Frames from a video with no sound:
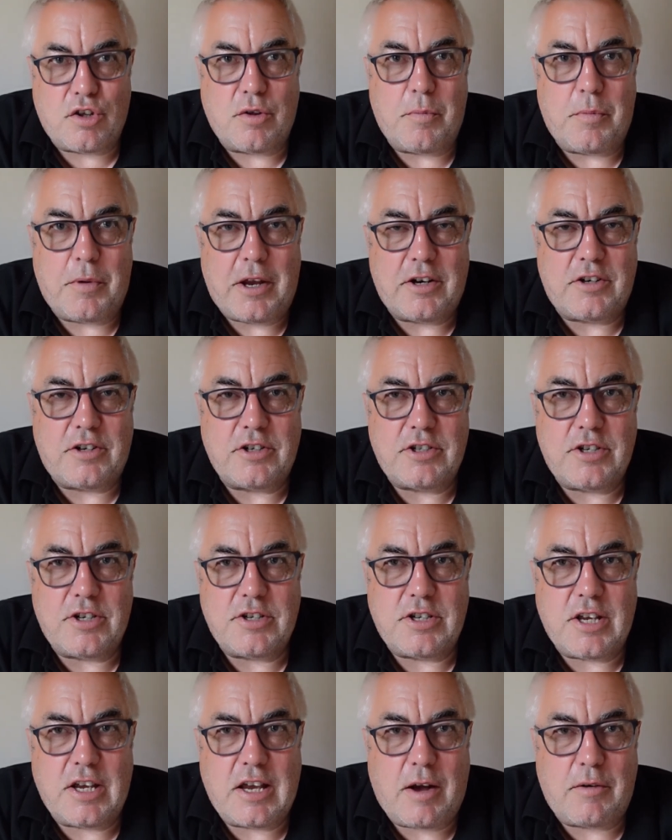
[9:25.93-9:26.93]
Be interested to
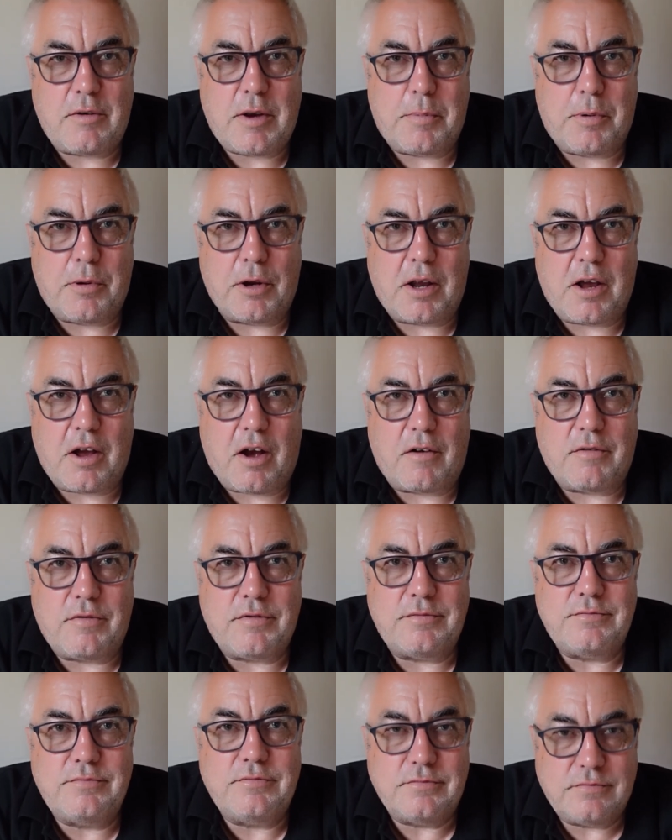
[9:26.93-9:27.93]
see how you pull it off.
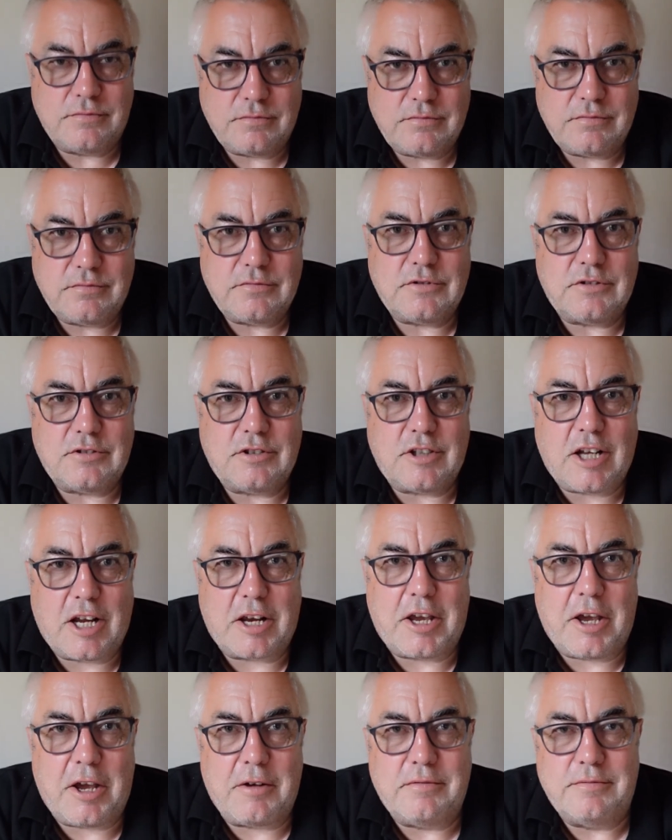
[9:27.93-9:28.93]

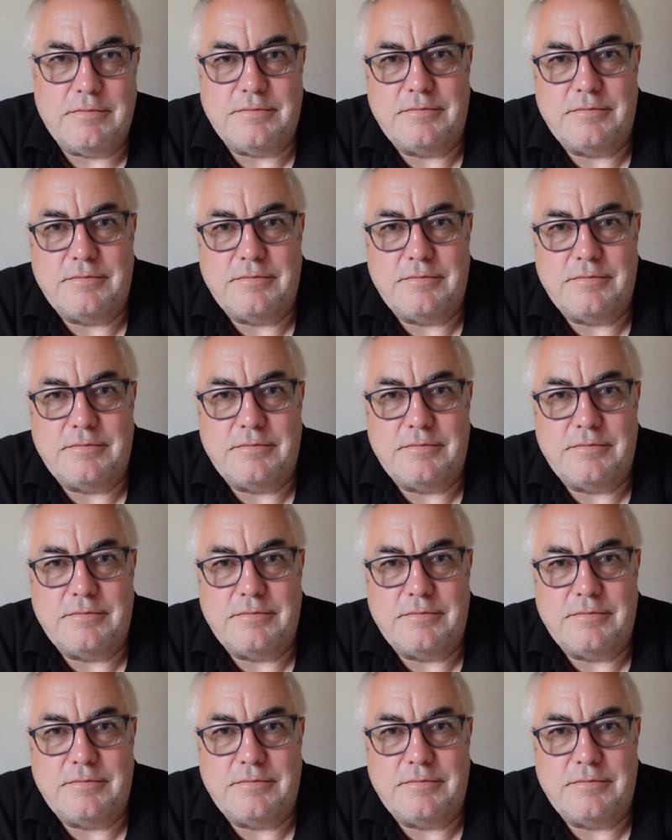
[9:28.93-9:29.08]
Thank you.